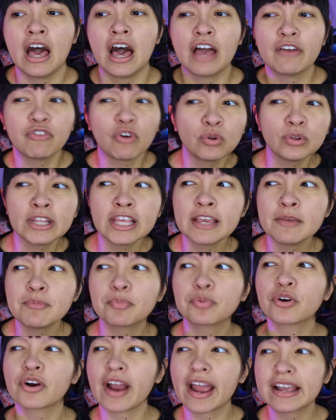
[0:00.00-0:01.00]
I've only
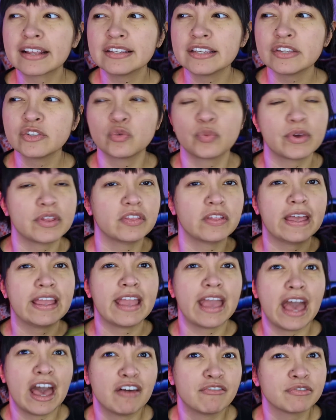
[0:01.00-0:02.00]
practiced with like
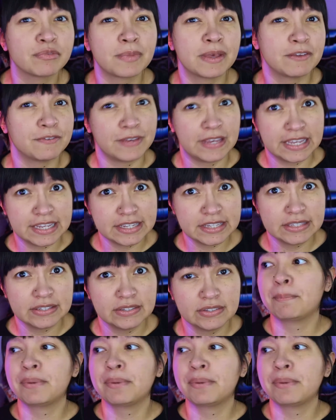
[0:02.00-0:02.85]
half of my face,